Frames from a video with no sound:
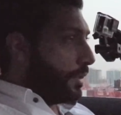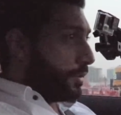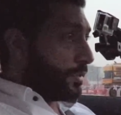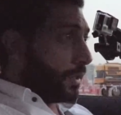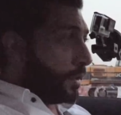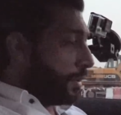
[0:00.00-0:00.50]

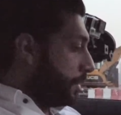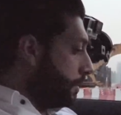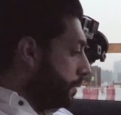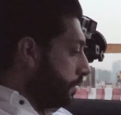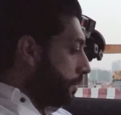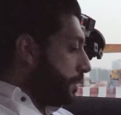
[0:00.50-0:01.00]

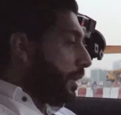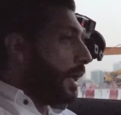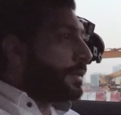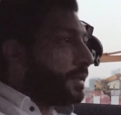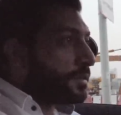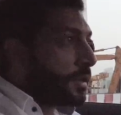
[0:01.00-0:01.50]
so
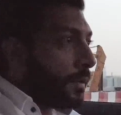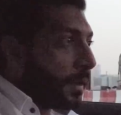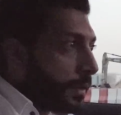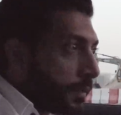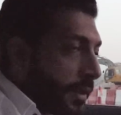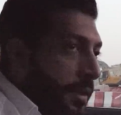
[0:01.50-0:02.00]
light is
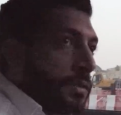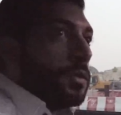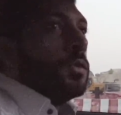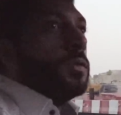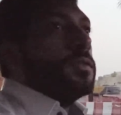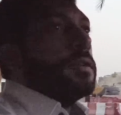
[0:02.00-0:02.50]
going we need to do